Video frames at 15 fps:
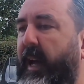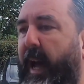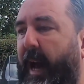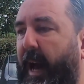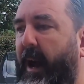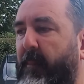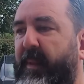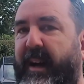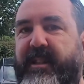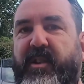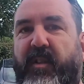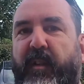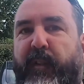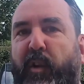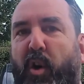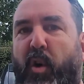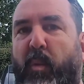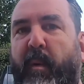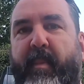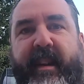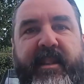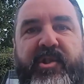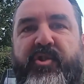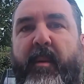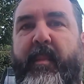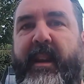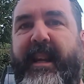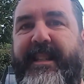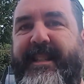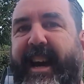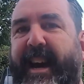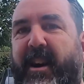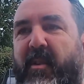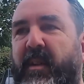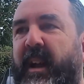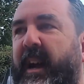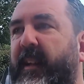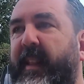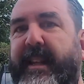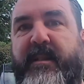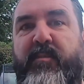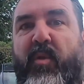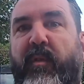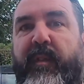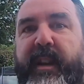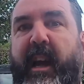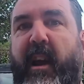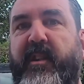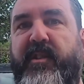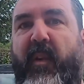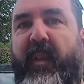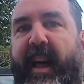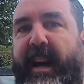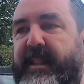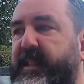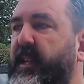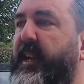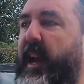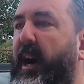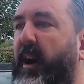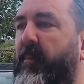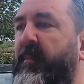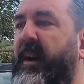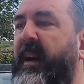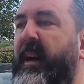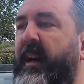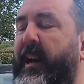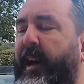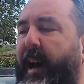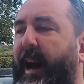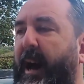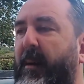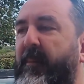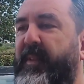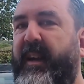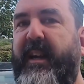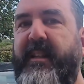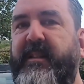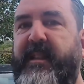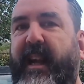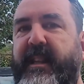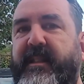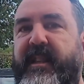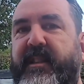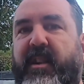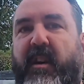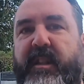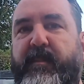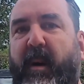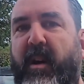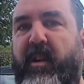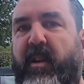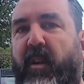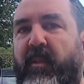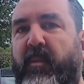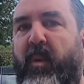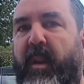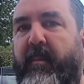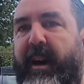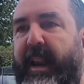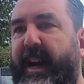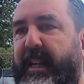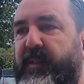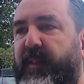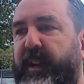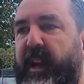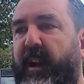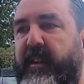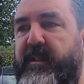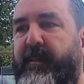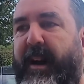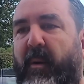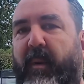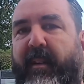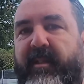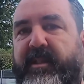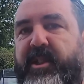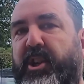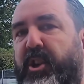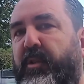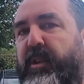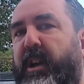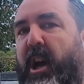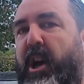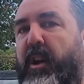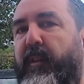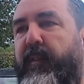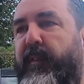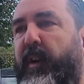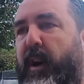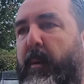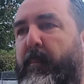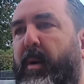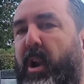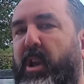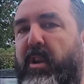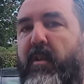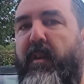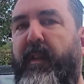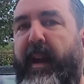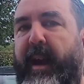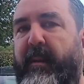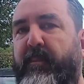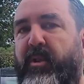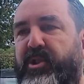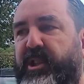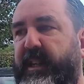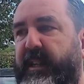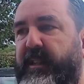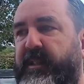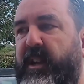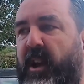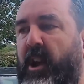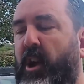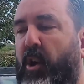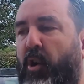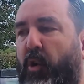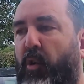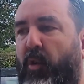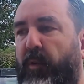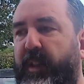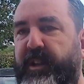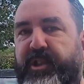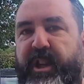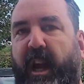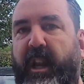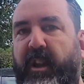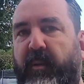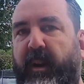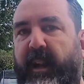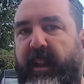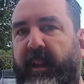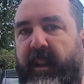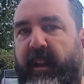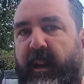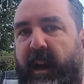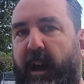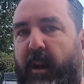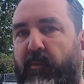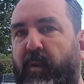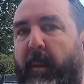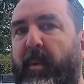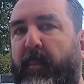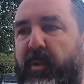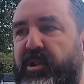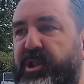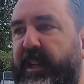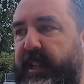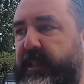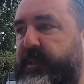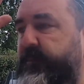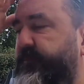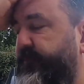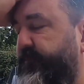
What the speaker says: That's on the floor. We've been stripping it down, and there's more videos on that to come. The consensus, I spoke on one of my last videos about whether to go for polyurethane bushes or the genuine rubber bushes,